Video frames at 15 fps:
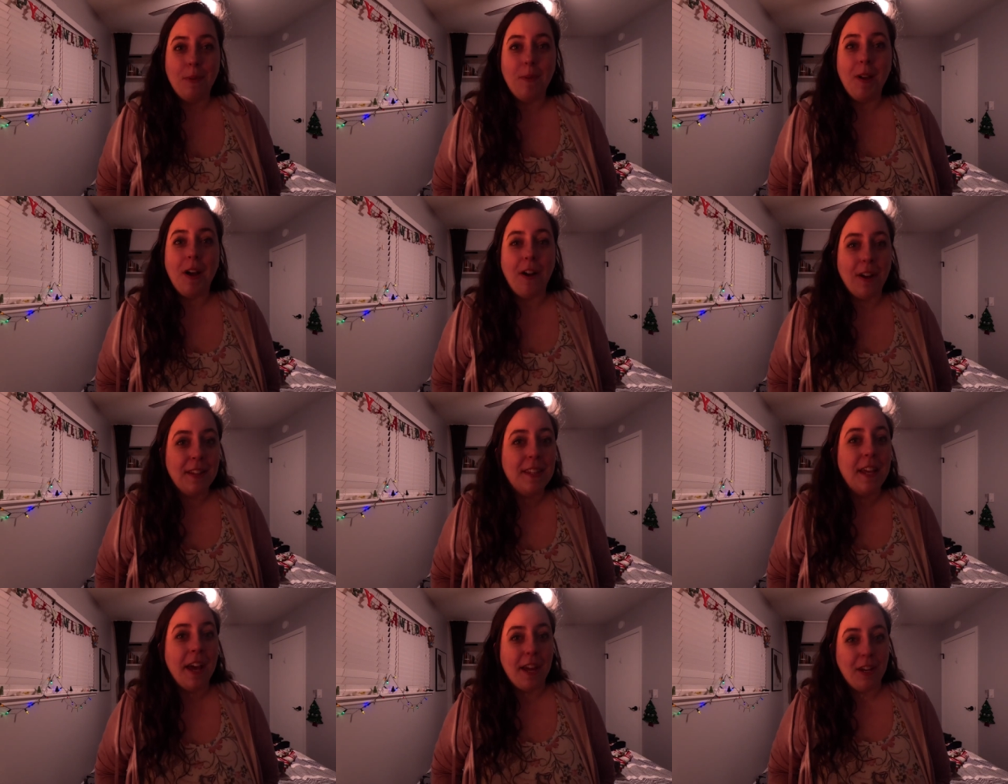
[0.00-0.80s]
but we are
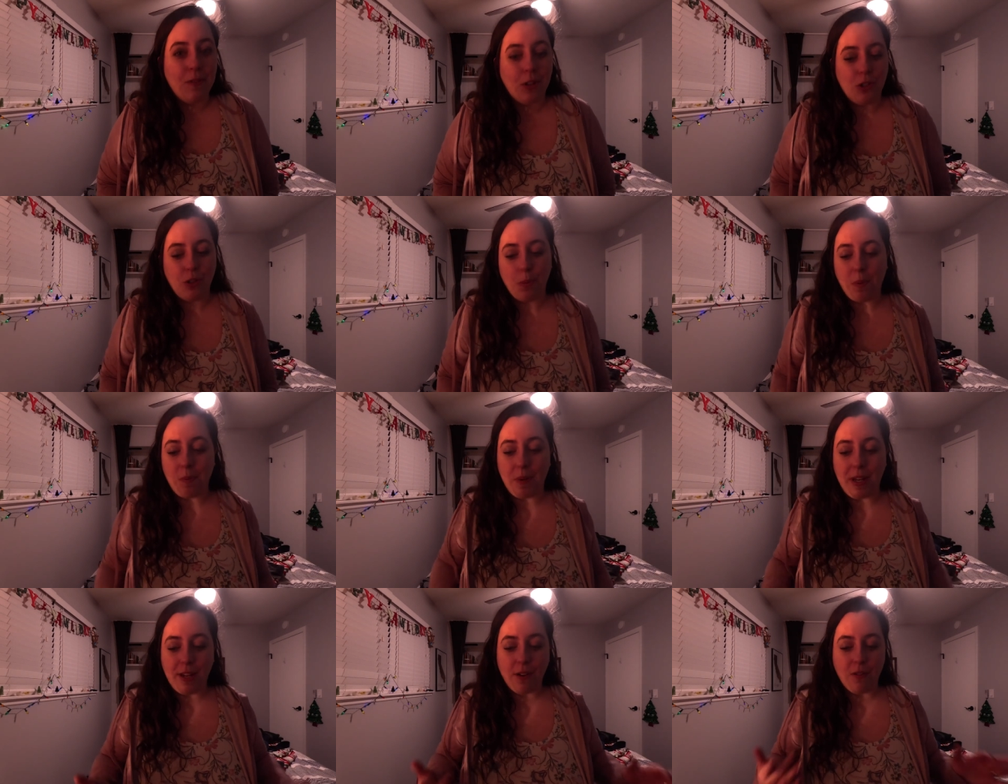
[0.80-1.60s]
at the end of our trip. We've
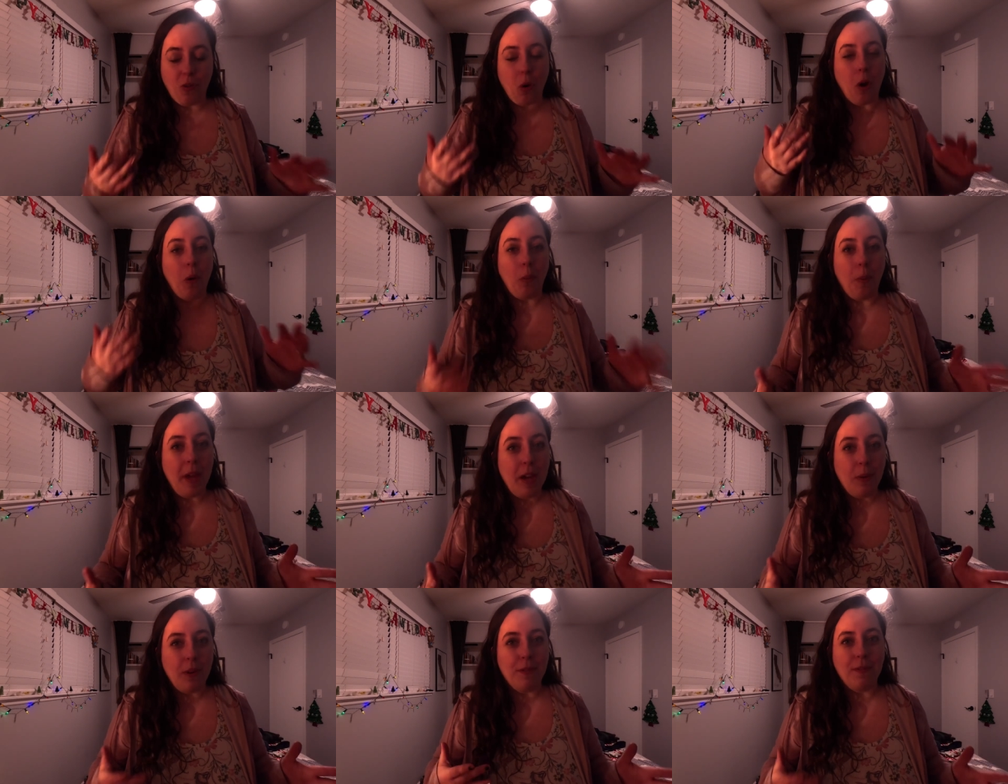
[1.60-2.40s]
been here for a
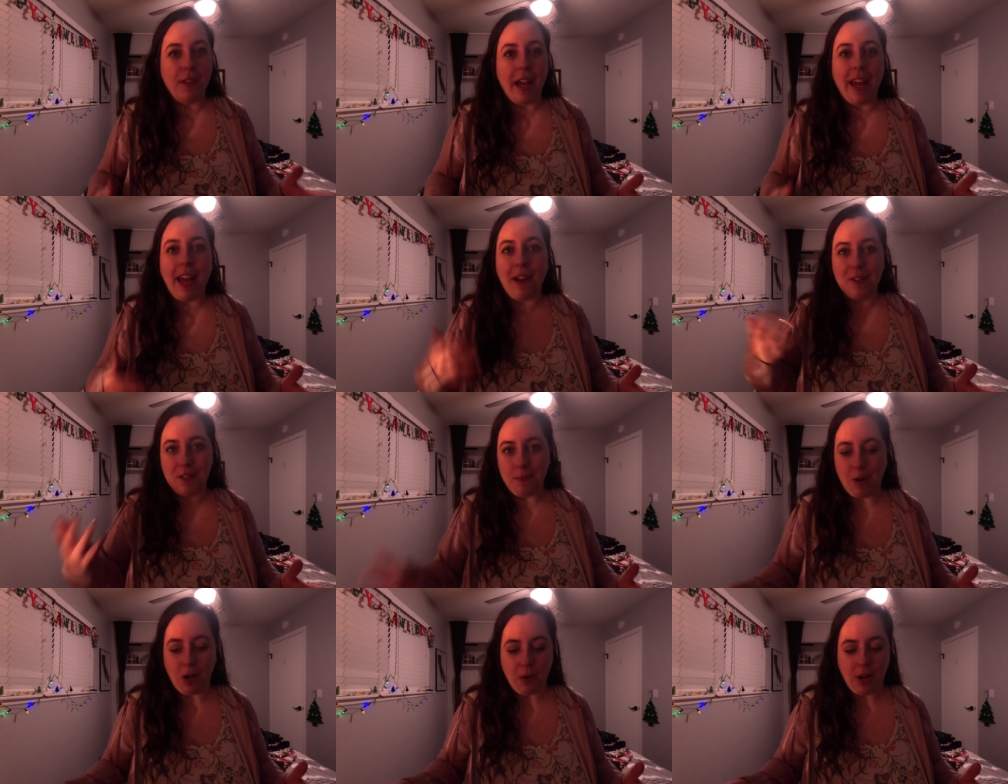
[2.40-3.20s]
week. We fly out
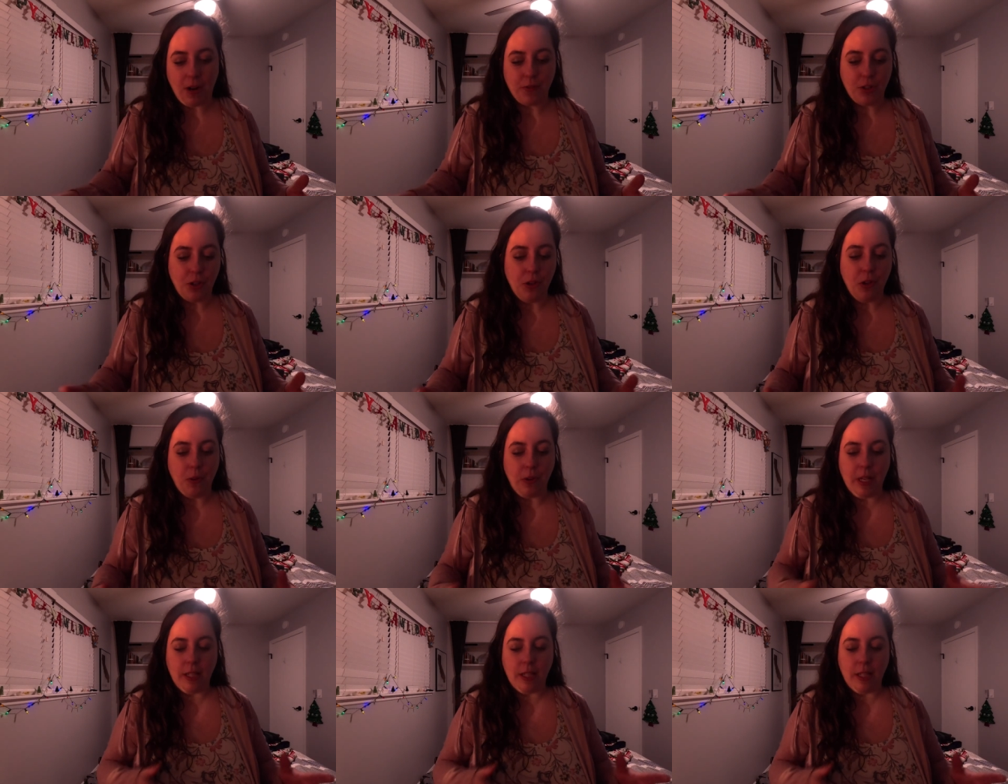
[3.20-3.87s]
tomorrow afternoon.